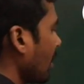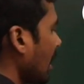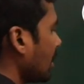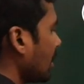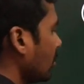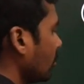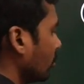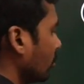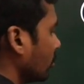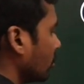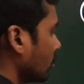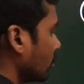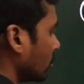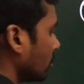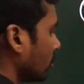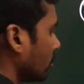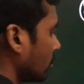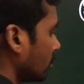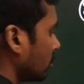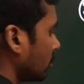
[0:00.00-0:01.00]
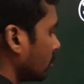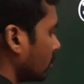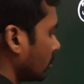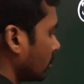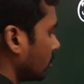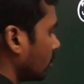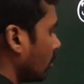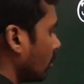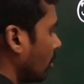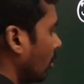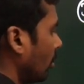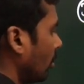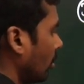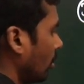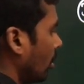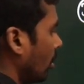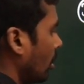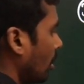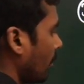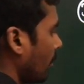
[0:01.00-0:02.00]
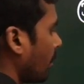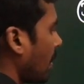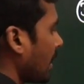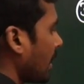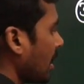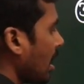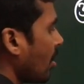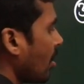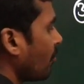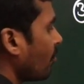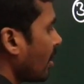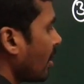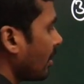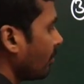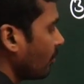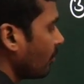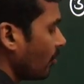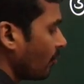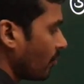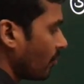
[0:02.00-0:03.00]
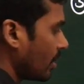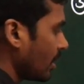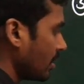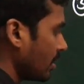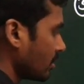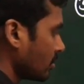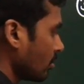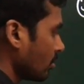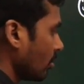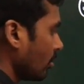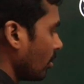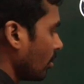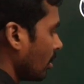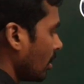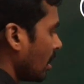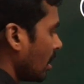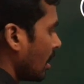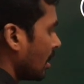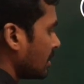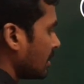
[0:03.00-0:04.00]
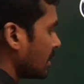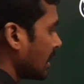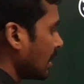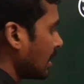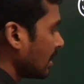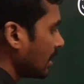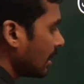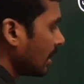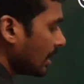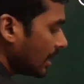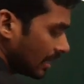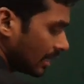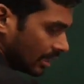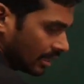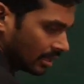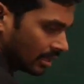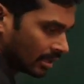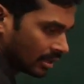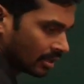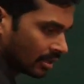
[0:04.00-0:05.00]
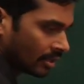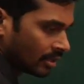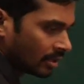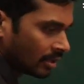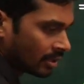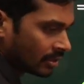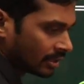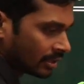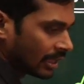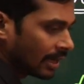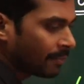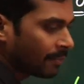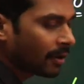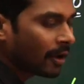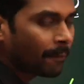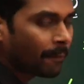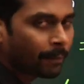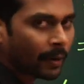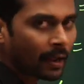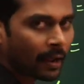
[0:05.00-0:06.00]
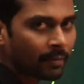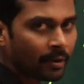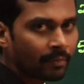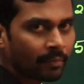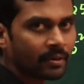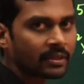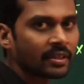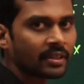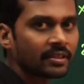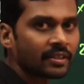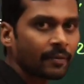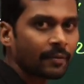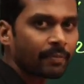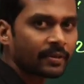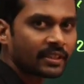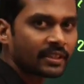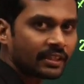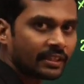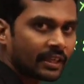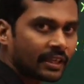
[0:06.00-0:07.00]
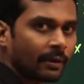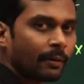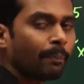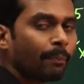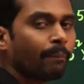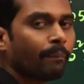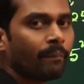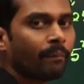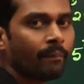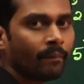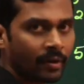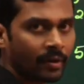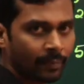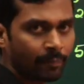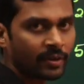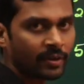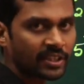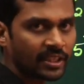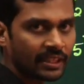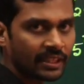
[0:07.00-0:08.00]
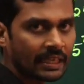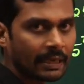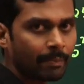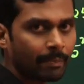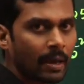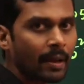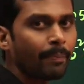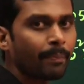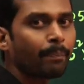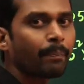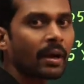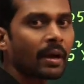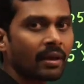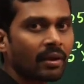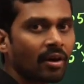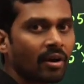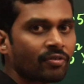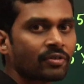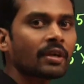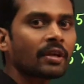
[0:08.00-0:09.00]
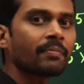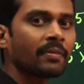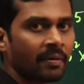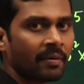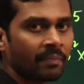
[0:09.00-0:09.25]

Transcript: value. So pi of 150. So generally the number of prime numbers is represented by pi of some